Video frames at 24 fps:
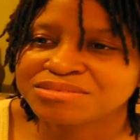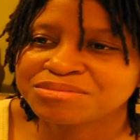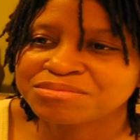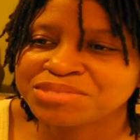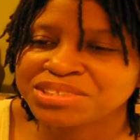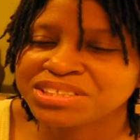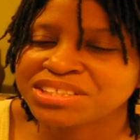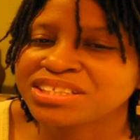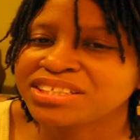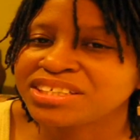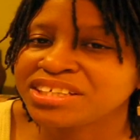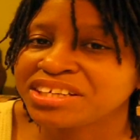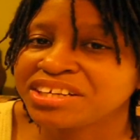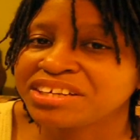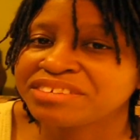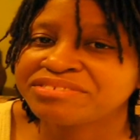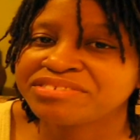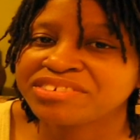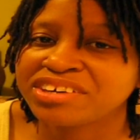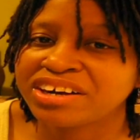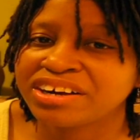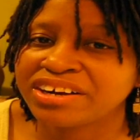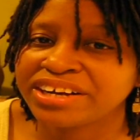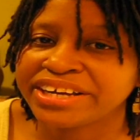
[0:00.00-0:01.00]
we could care
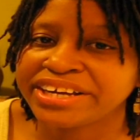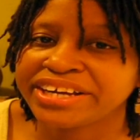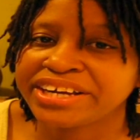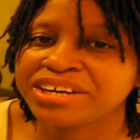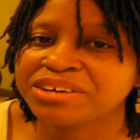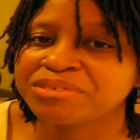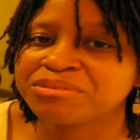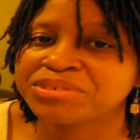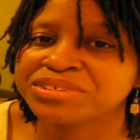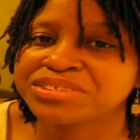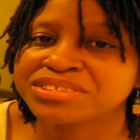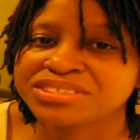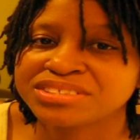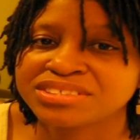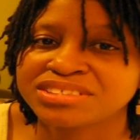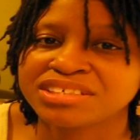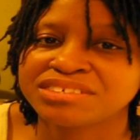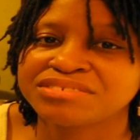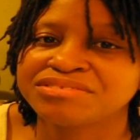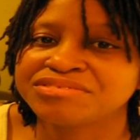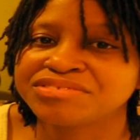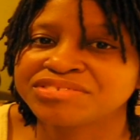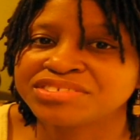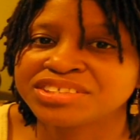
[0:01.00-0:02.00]
for our hair with
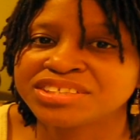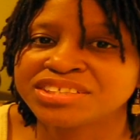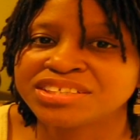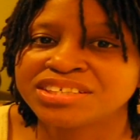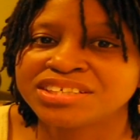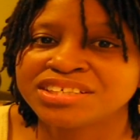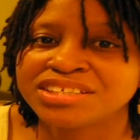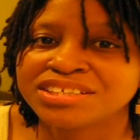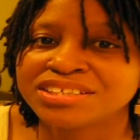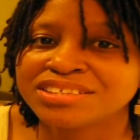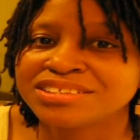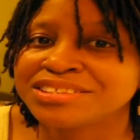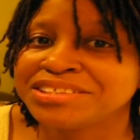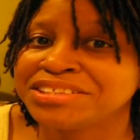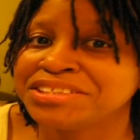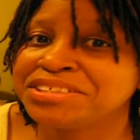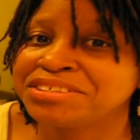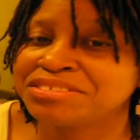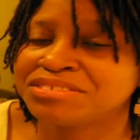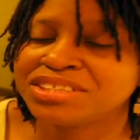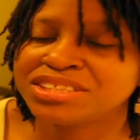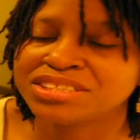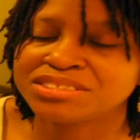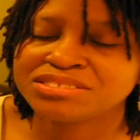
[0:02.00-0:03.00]
stuff You
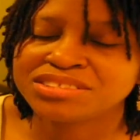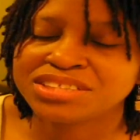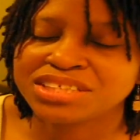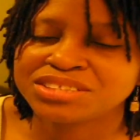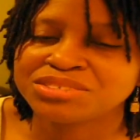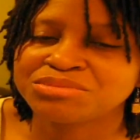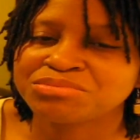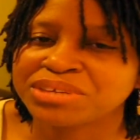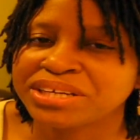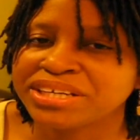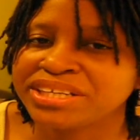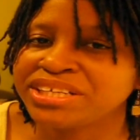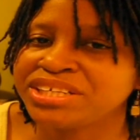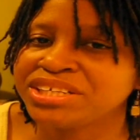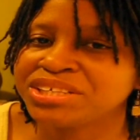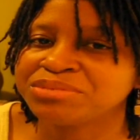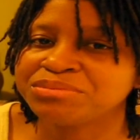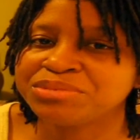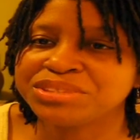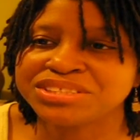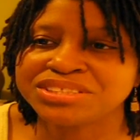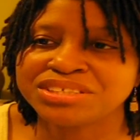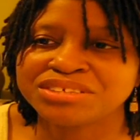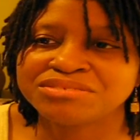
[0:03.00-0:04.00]
know, that's right here.
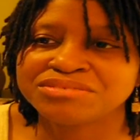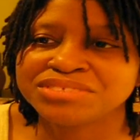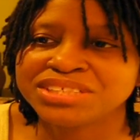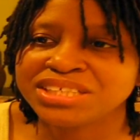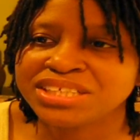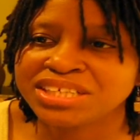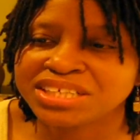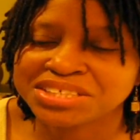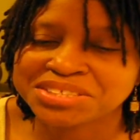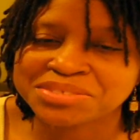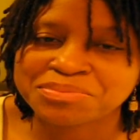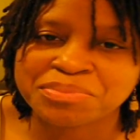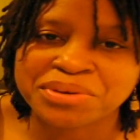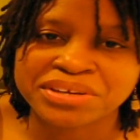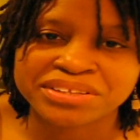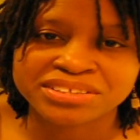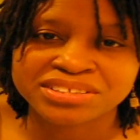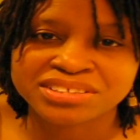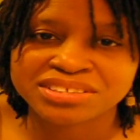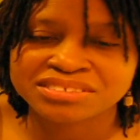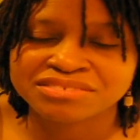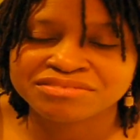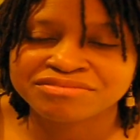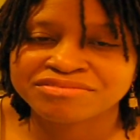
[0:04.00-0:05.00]
We don't need
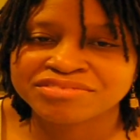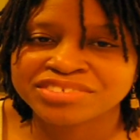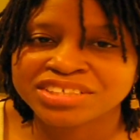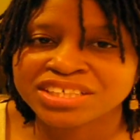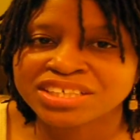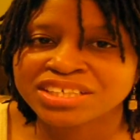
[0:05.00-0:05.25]
expensive,